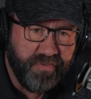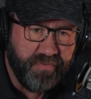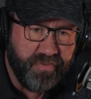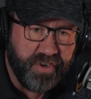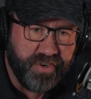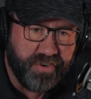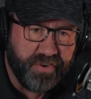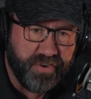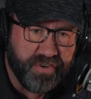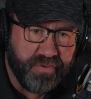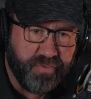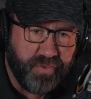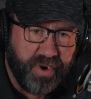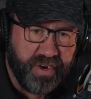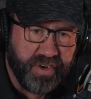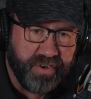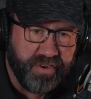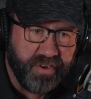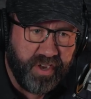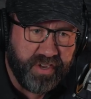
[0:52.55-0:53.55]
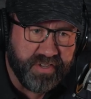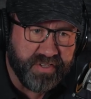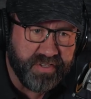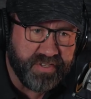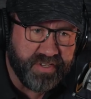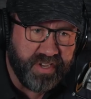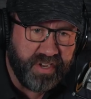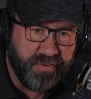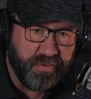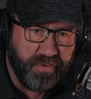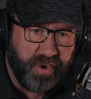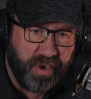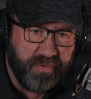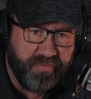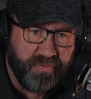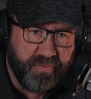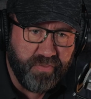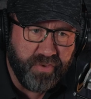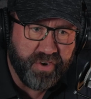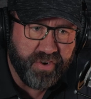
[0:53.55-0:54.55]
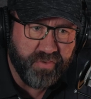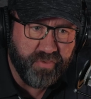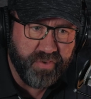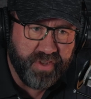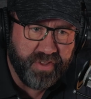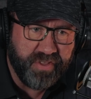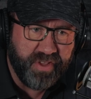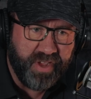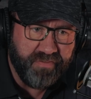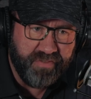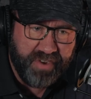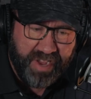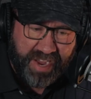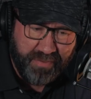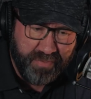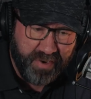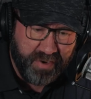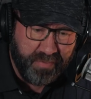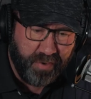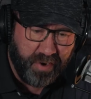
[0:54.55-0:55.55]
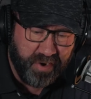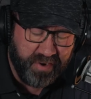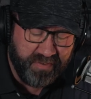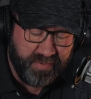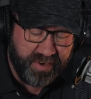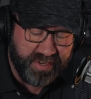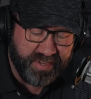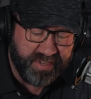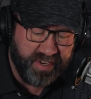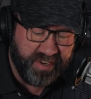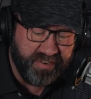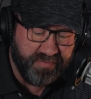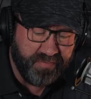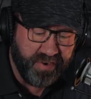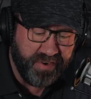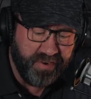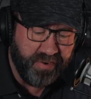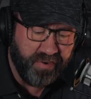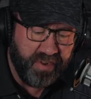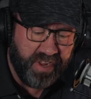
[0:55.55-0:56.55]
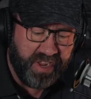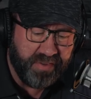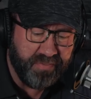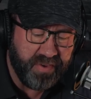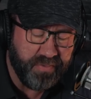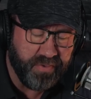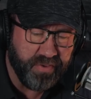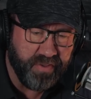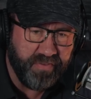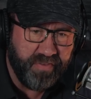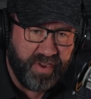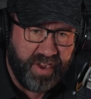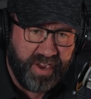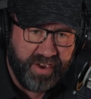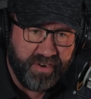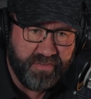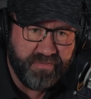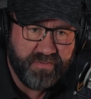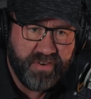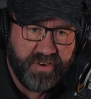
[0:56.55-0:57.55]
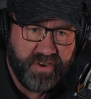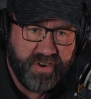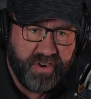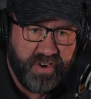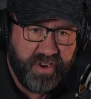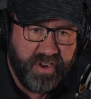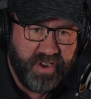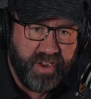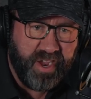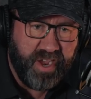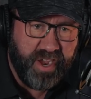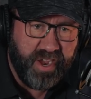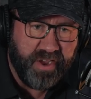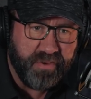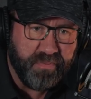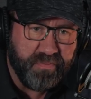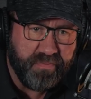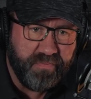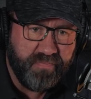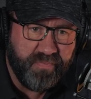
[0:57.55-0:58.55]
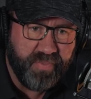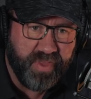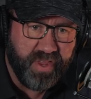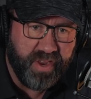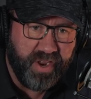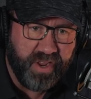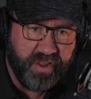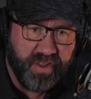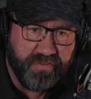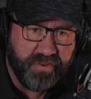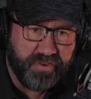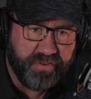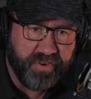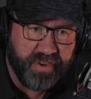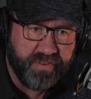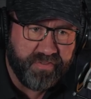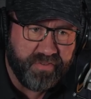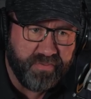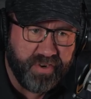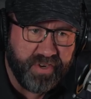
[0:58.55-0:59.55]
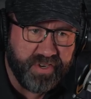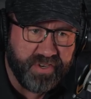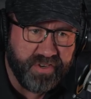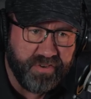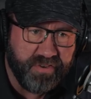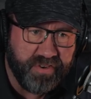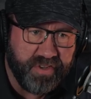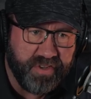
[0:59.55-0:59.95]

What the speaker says: Ventures and Brandon Dawson, some who I'm familiar with, have not been a part of myself, but know a lot of people that have. And I love the transformation you